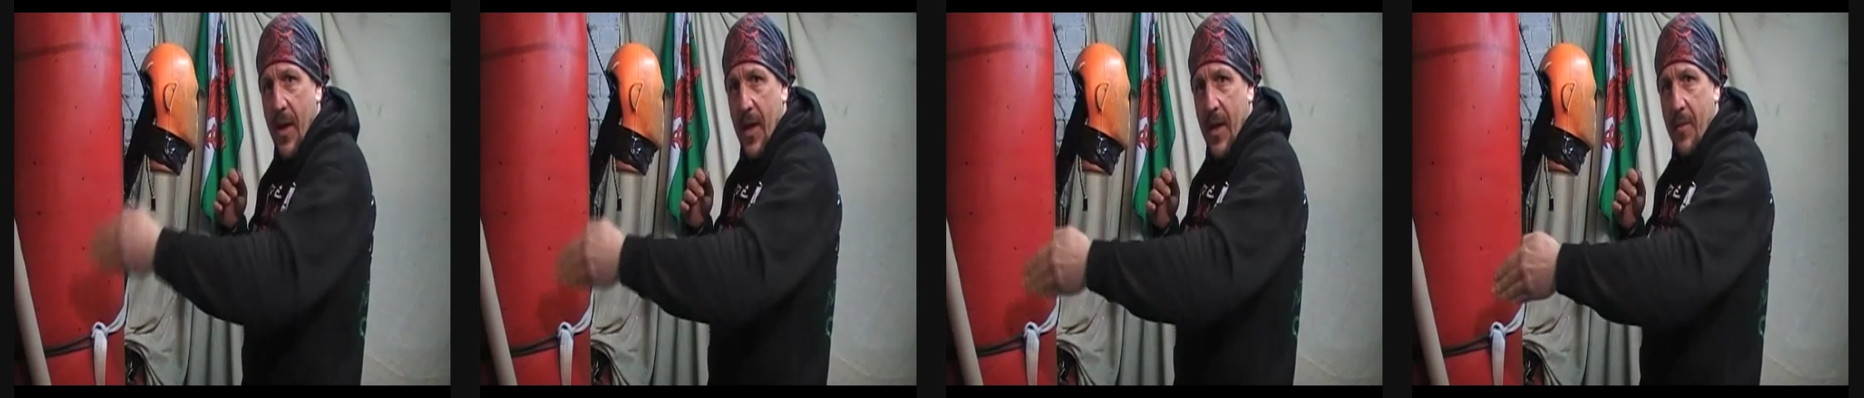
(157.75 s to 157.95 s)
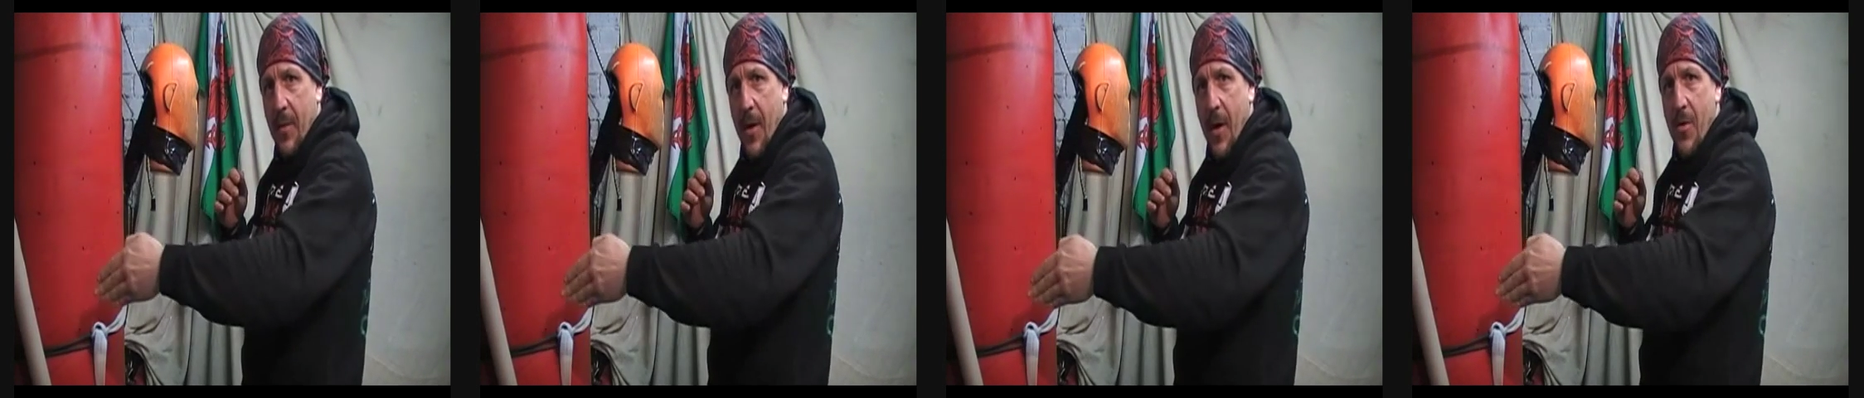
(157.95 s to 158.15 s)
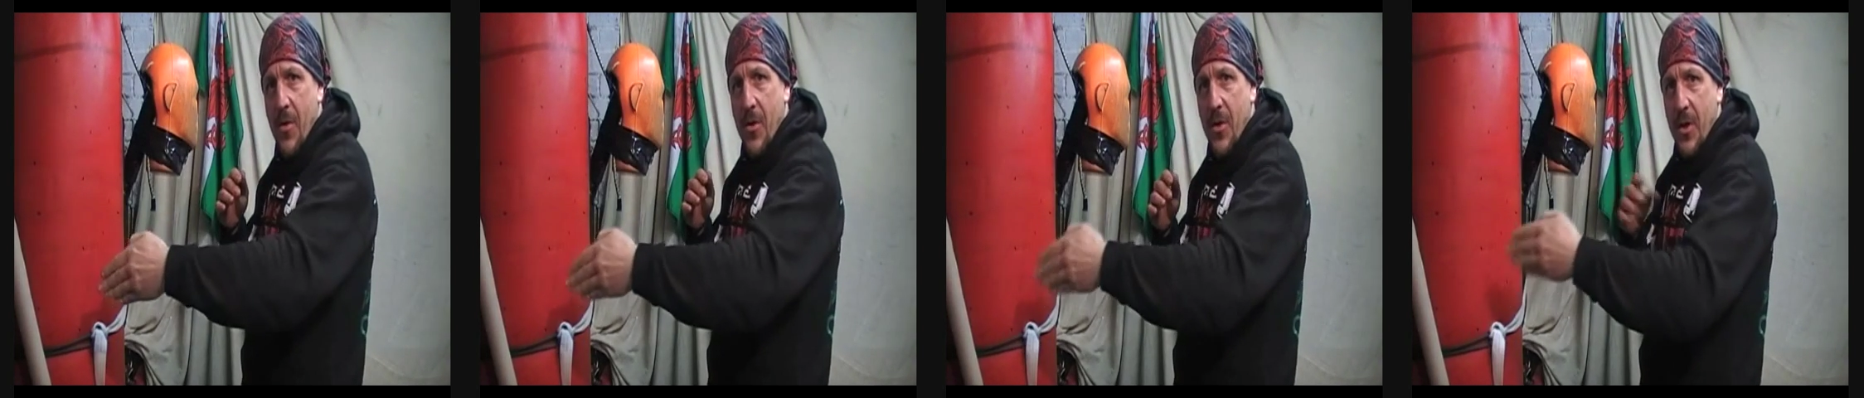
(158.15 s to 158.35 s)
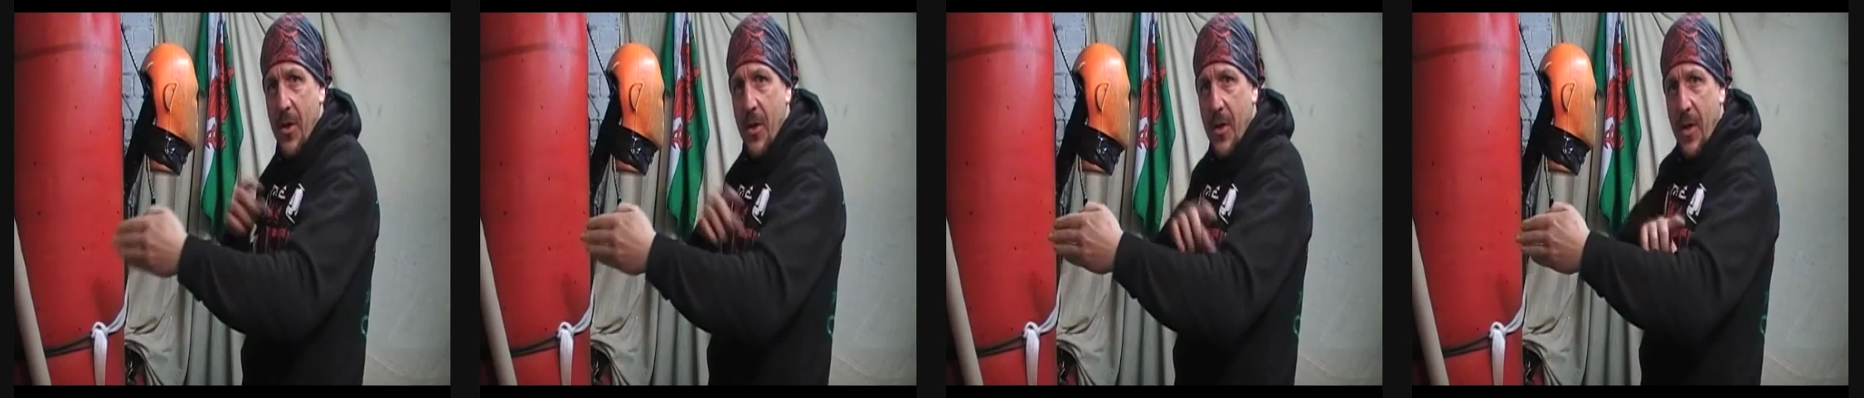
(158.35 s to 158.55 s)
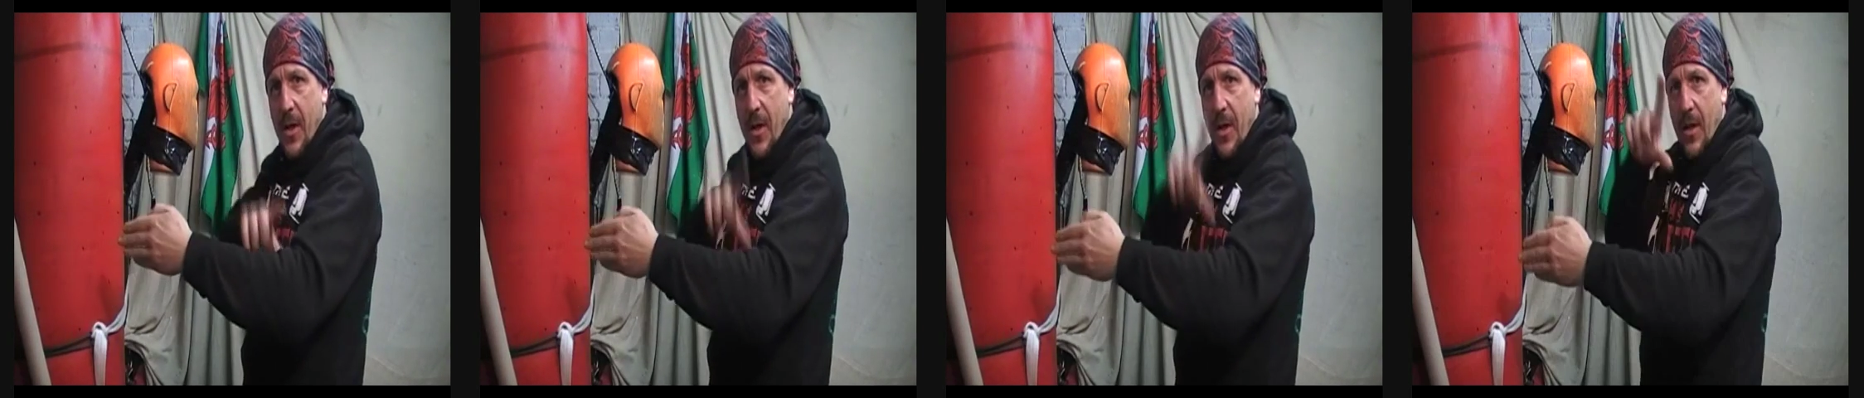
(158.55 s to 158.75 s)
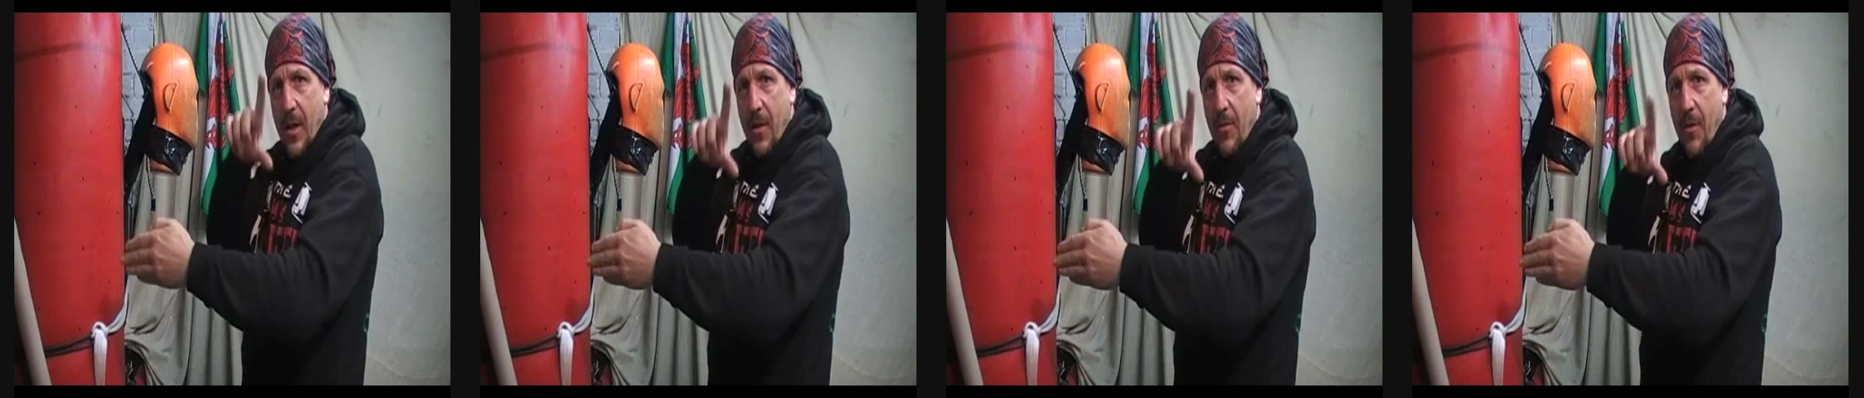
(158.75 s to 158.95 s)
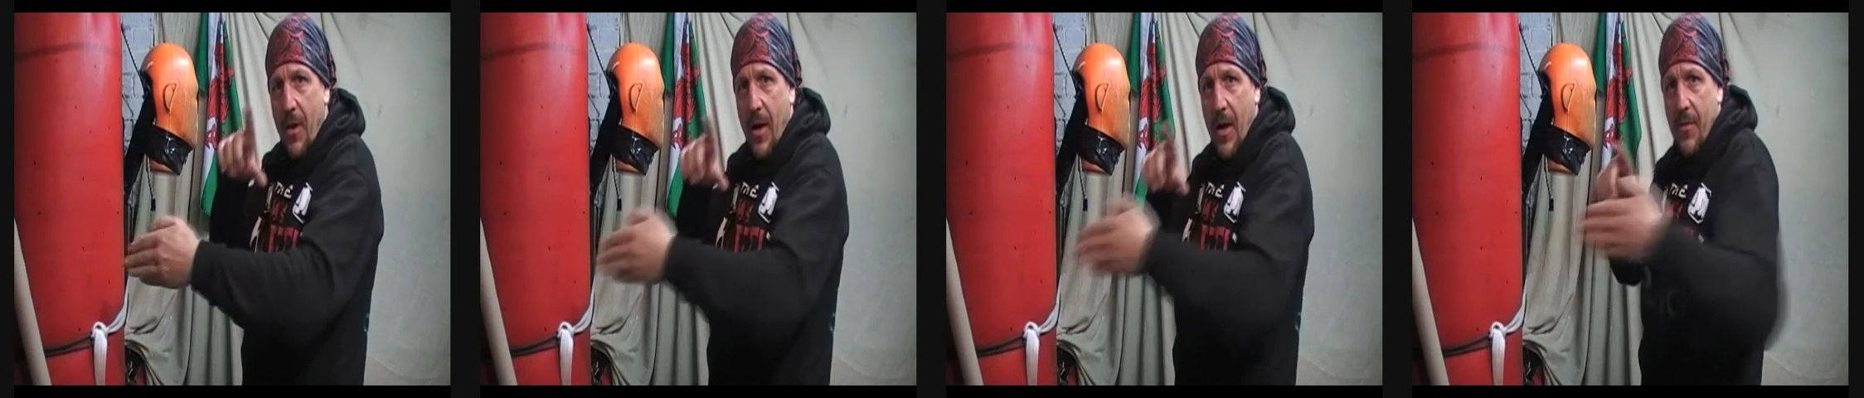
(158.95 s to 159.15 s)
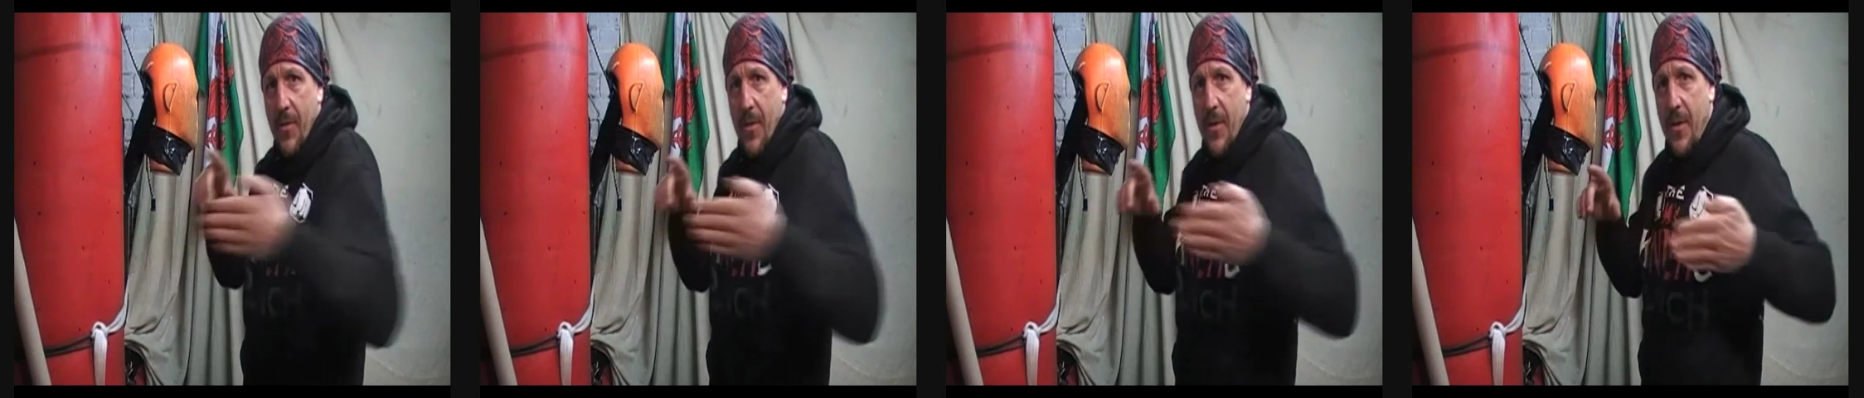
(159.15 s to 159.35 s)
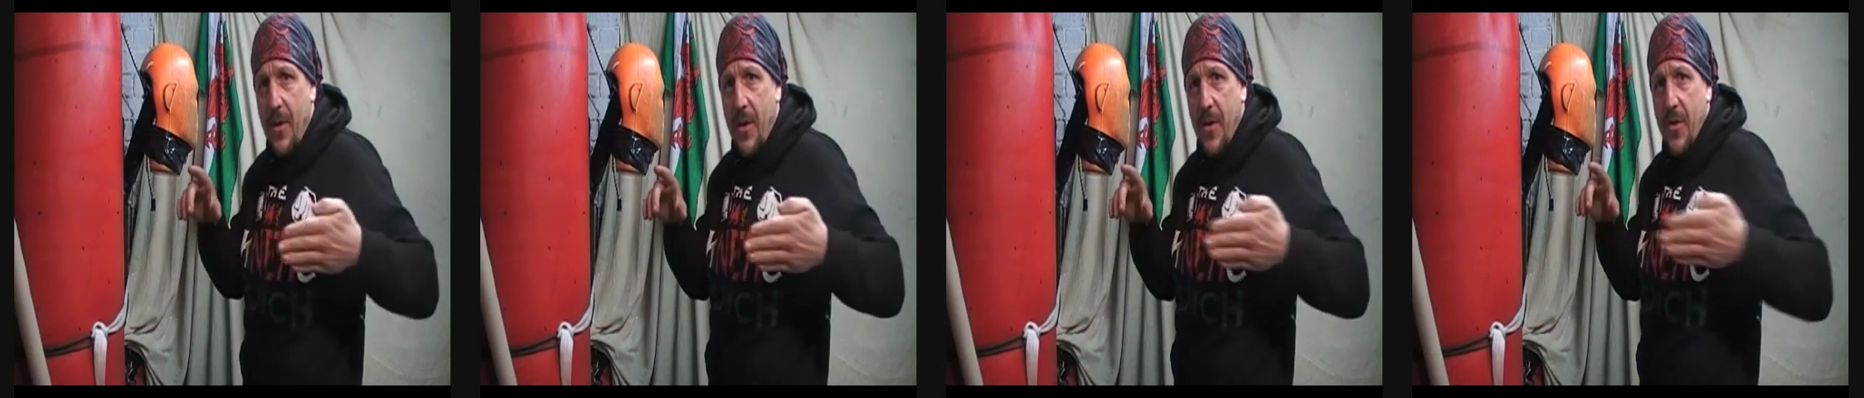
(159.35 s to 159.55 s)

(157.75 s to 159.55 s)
motion rather than a